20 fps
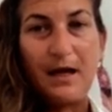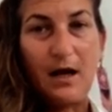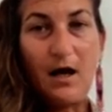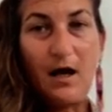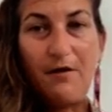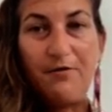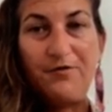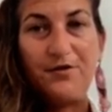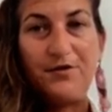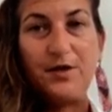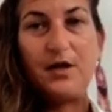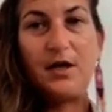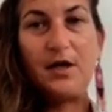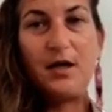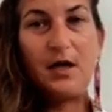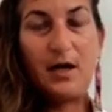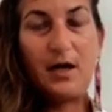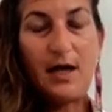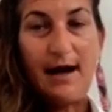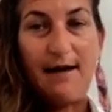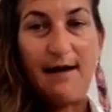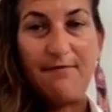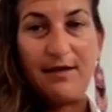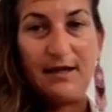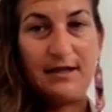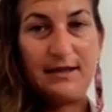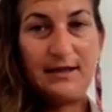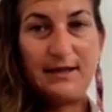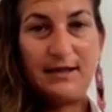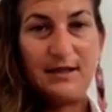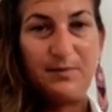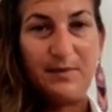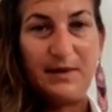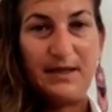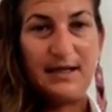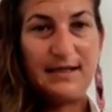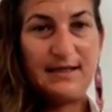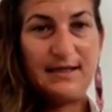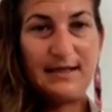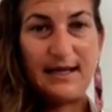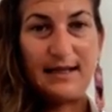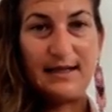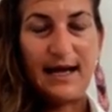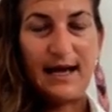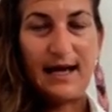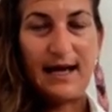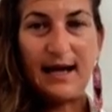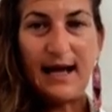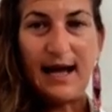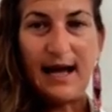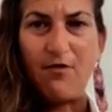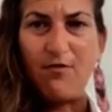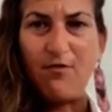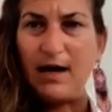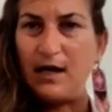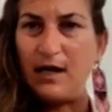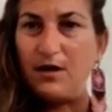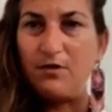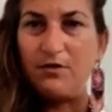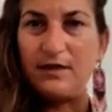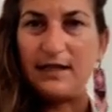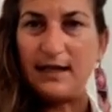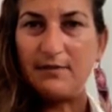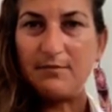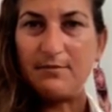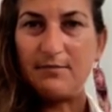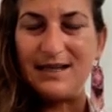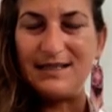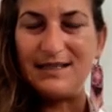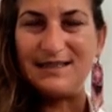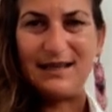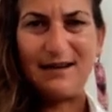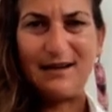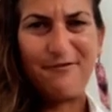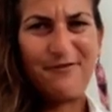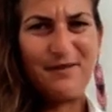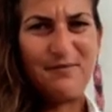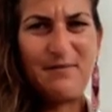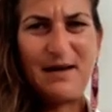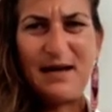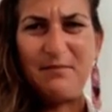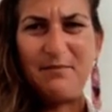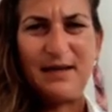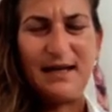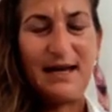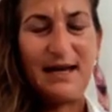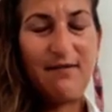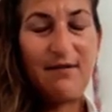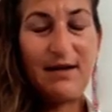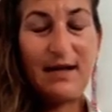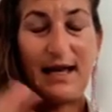after having this peace, and how I looked at myself and my behavior.